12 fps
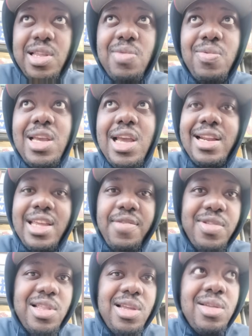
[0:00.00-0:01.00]
the we gotta
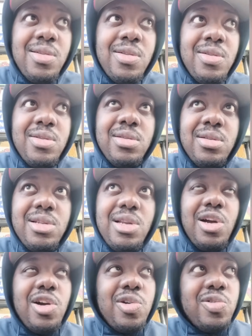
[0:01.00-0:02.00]
give it the
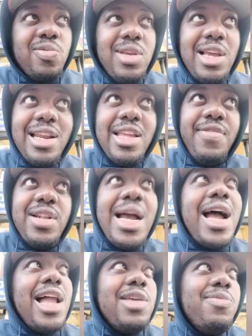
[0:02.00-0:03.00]
the Herc, we gotta give it to
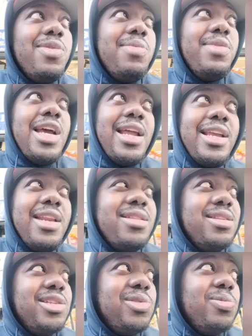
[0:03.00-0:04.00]
Hollywood and we gotta give
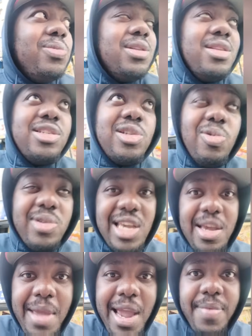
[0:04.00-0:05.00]
it to Super Disco
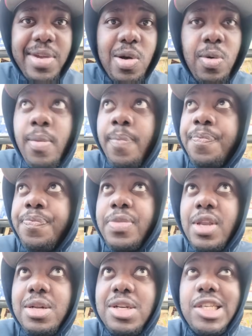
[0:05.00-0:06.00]
King Mario.
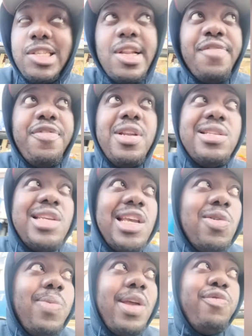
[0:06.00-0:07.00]
There's nothing to
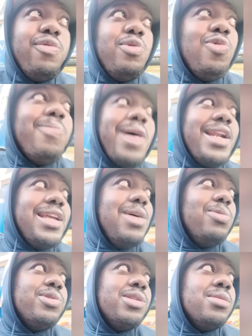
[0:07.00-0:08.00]
take away from nobody
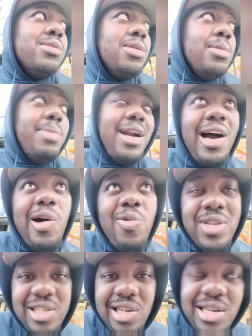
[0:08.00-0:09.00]
else. But I
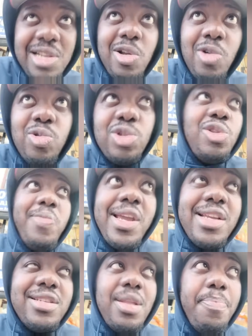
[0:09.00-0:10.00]
always look at those
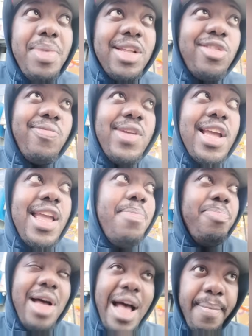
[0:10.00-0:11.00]
three as the big three of
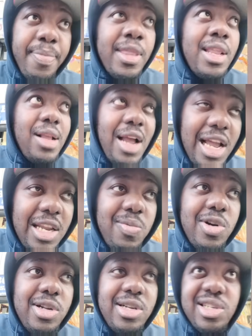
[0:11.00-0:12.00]
hip hop
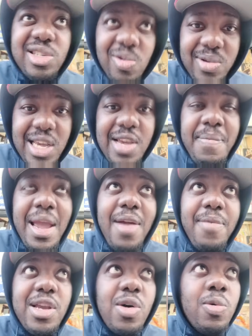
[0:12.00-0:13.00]
Hollywood, Disco King
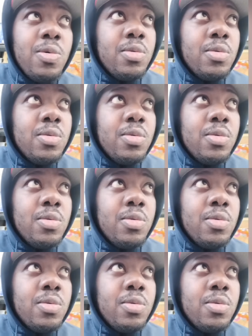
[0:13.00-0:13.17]
Mario,